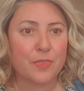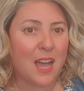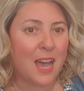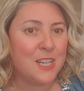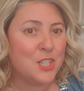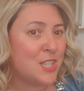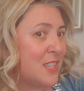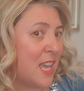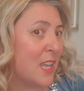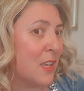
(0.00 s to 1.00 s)
I just
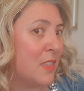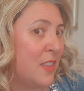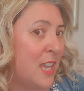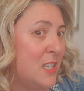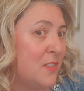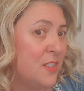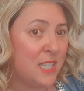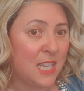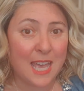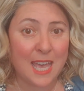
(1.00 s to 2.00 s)
think at the end of the
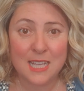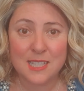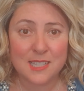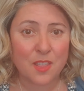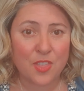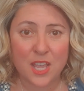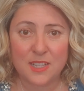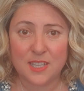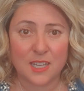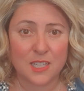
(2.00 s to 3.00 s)
day, it is
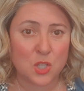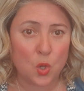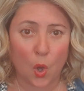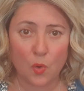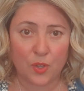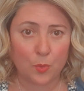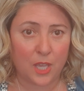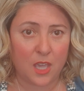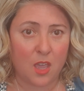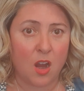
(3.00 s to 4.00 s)
synthetic, it's not real
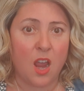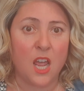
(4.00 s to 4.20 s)
hair,